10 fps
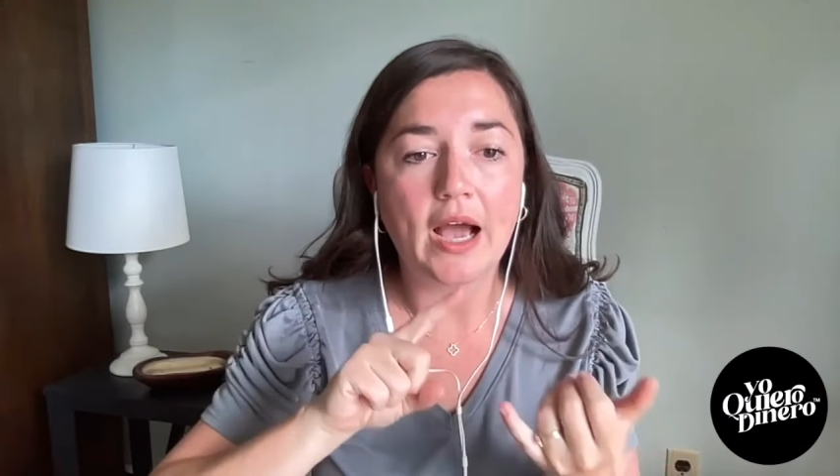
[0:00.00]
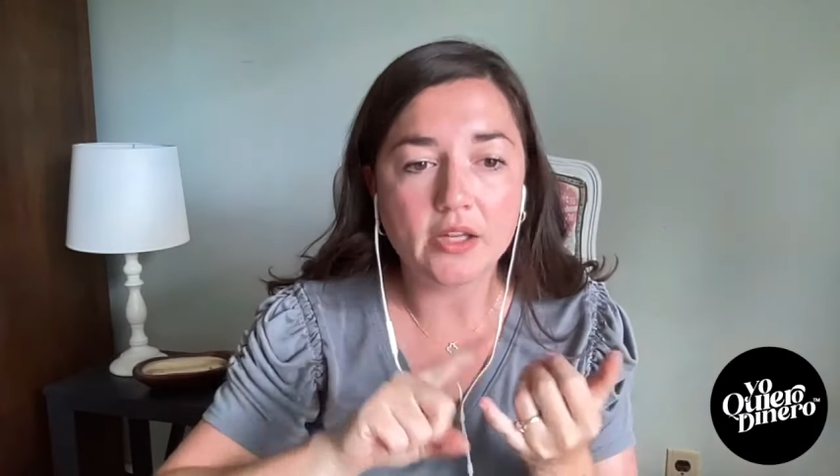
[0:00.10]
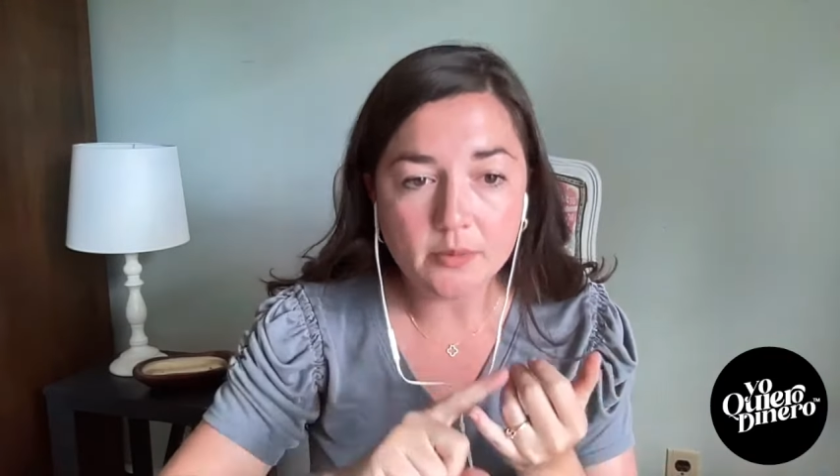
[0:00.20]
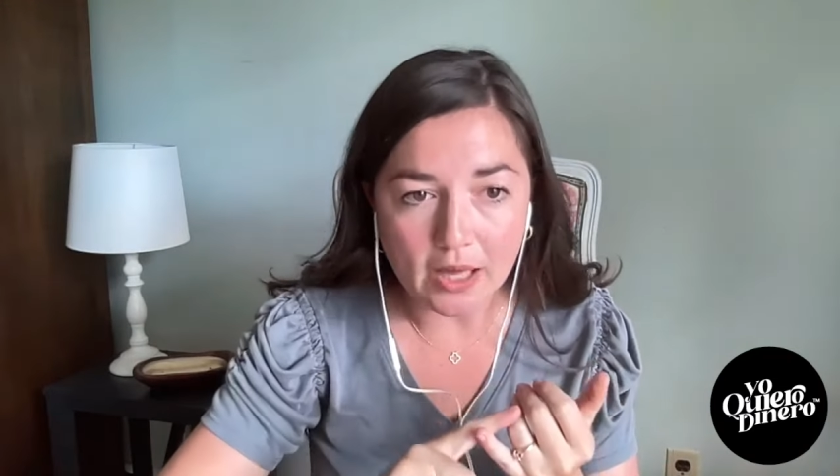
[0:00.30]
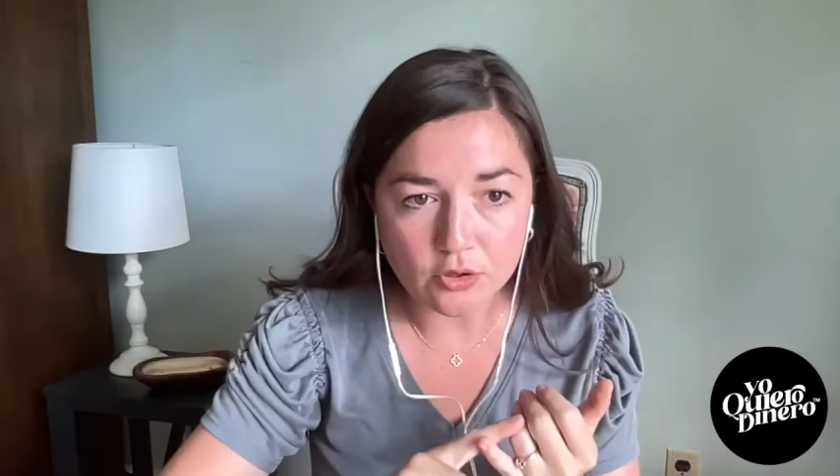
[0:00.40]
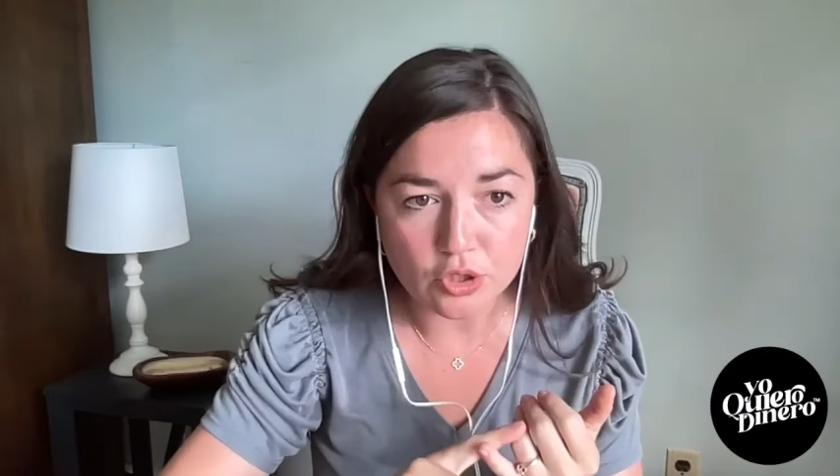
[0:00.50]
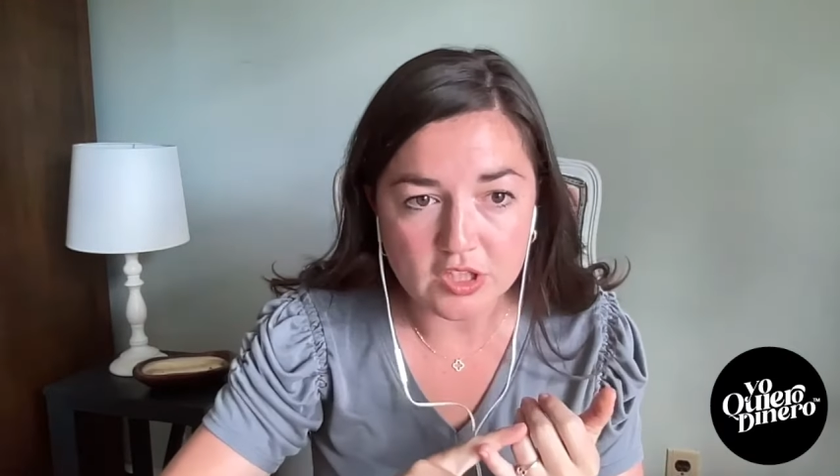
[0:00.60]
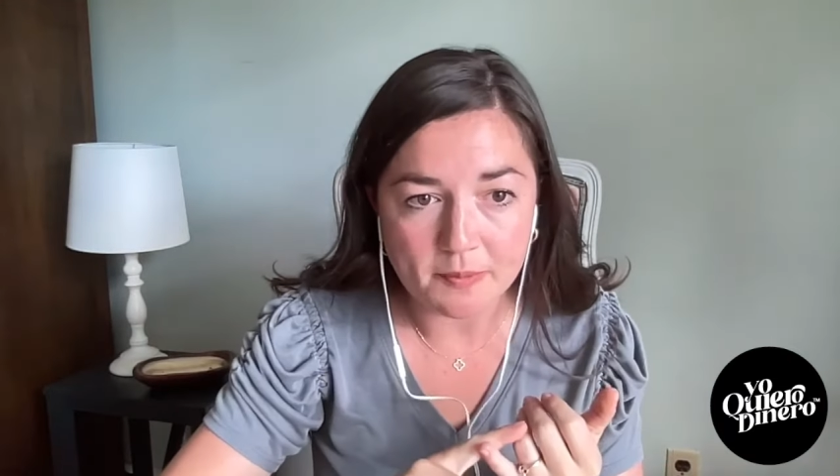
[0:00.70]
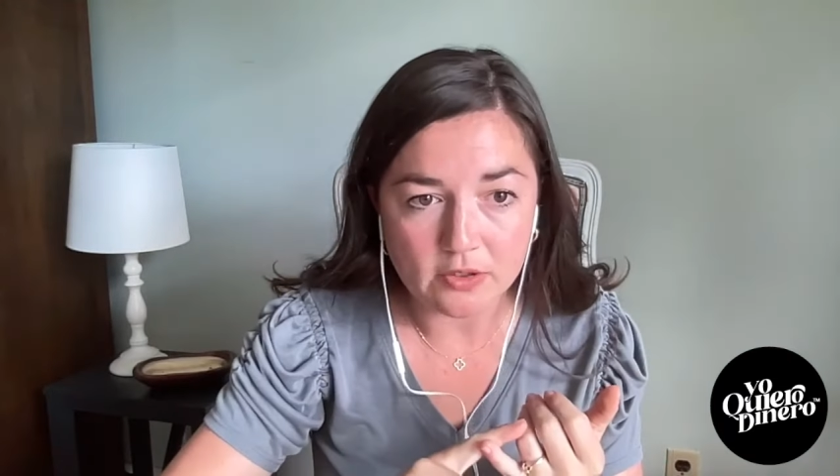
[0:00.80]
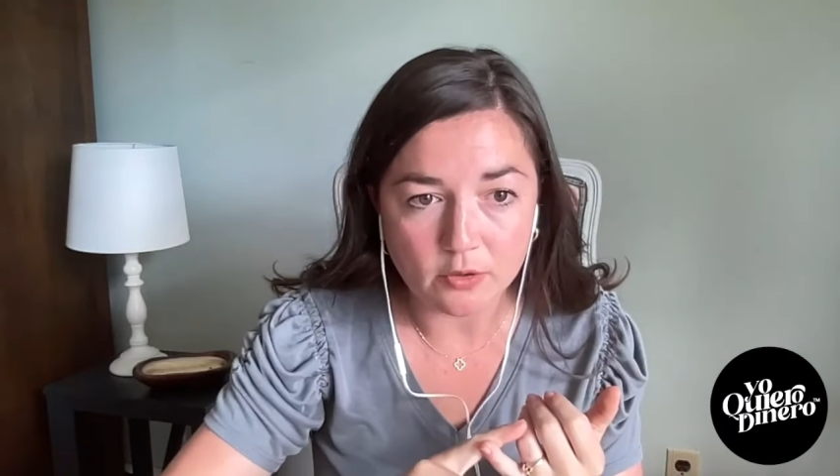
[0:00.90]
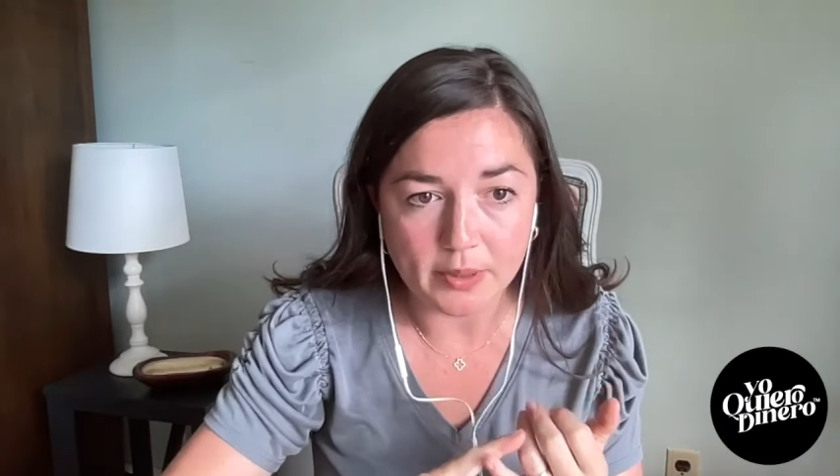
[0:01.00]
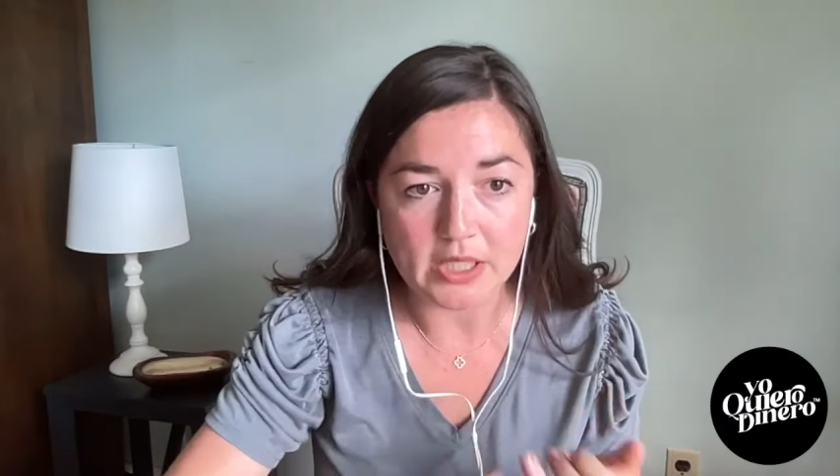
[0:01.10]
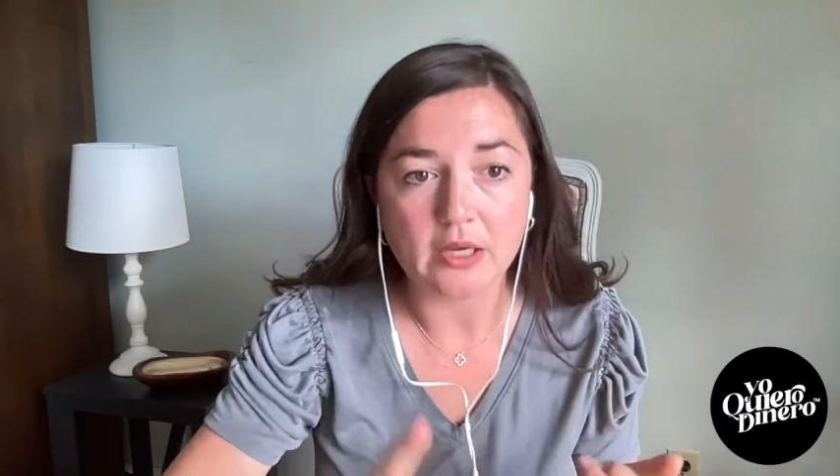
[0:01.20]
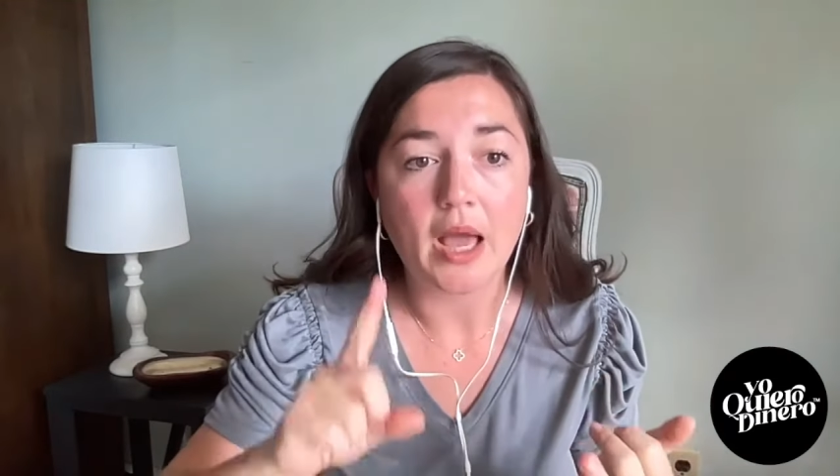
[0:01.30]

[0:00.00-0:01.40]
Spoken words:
do you actually spend your money?